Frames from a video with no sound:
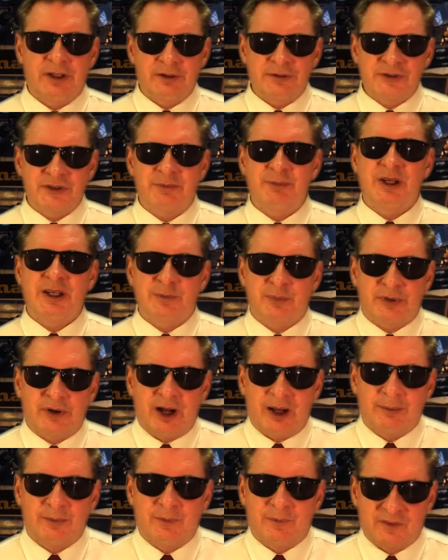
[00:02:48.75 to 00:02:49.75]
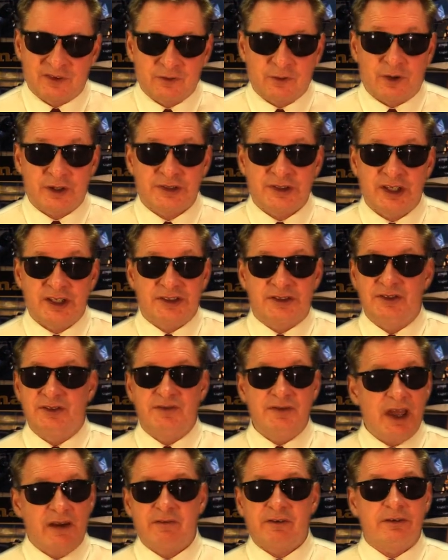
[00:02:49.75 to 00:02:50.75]
Here's the big problem, of course. It's
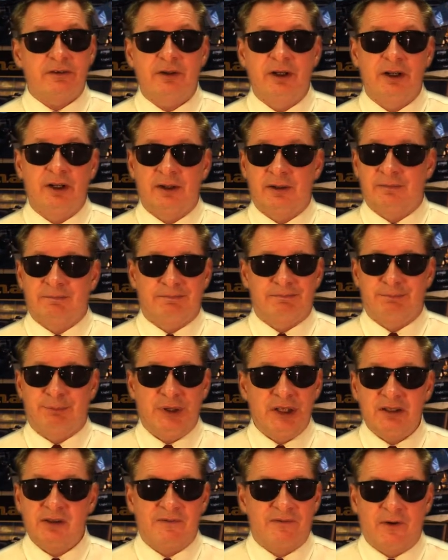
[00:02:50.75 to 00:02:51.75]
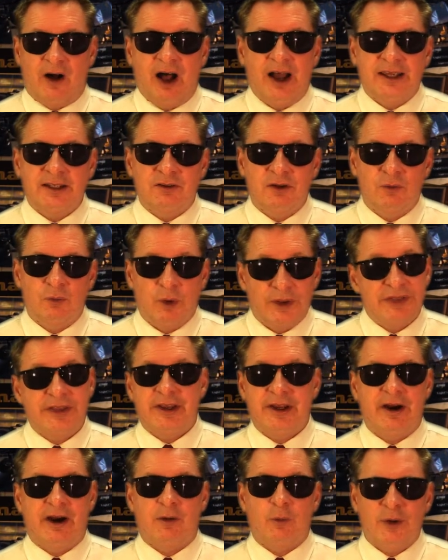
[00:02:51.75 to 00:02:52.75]
never been defined what
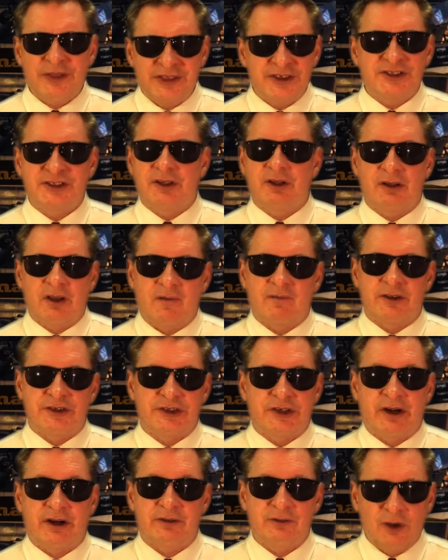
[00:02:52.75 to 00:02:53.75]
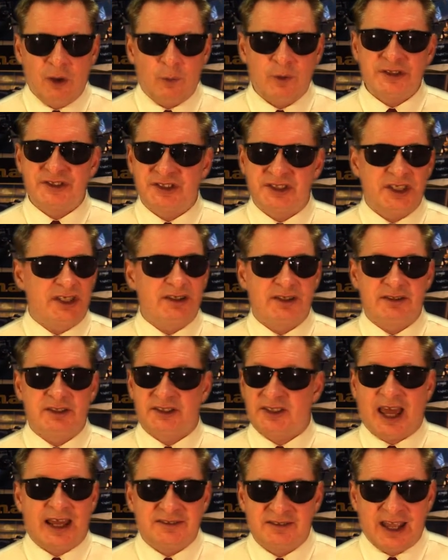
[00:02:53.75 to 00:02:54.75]
they are, what the skill levels are. No one's
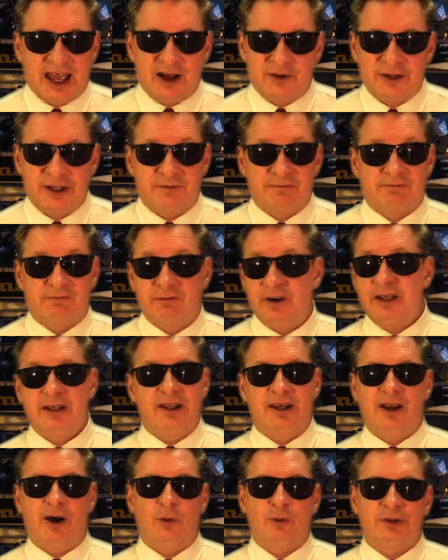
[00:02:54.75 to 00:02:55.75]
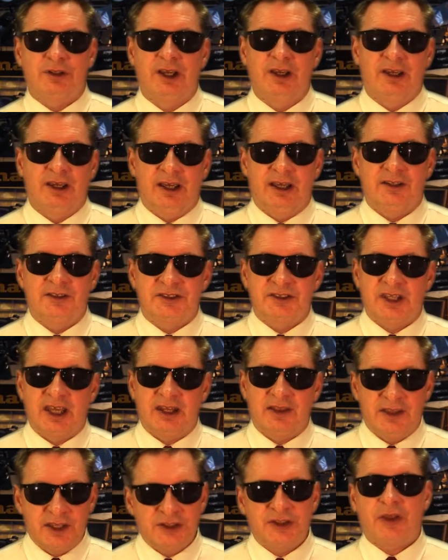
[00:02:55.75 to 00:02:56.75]
sat down and written it out and
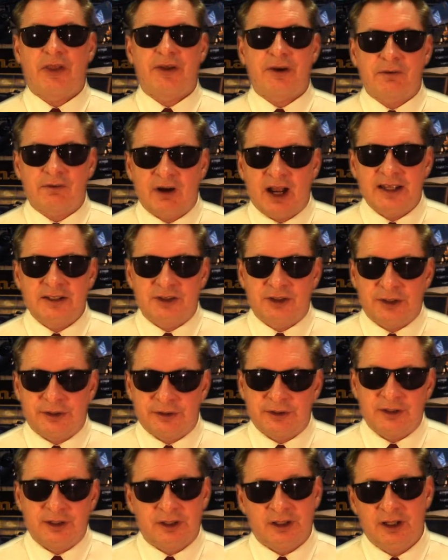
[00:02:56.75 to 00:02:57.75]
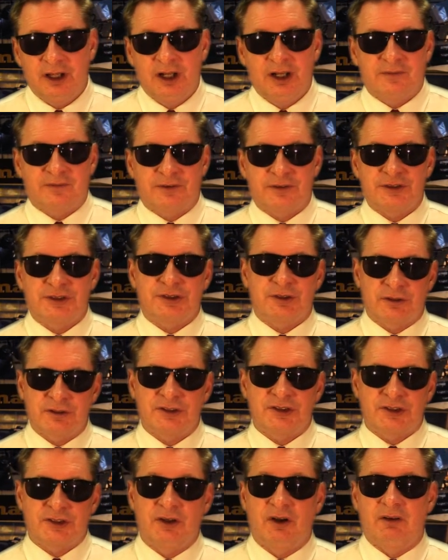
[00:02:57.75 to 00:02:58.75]
say these are the criteria for
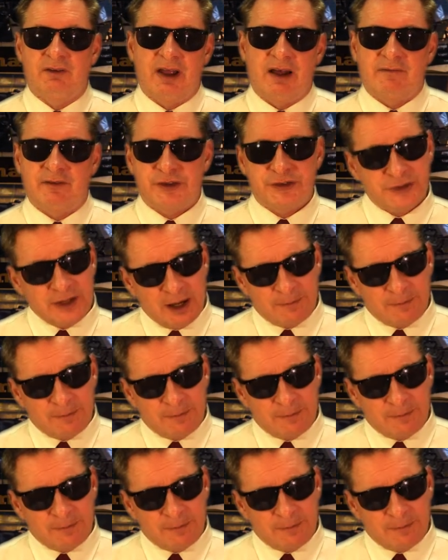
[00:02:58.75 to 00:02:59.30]
certain skill levels.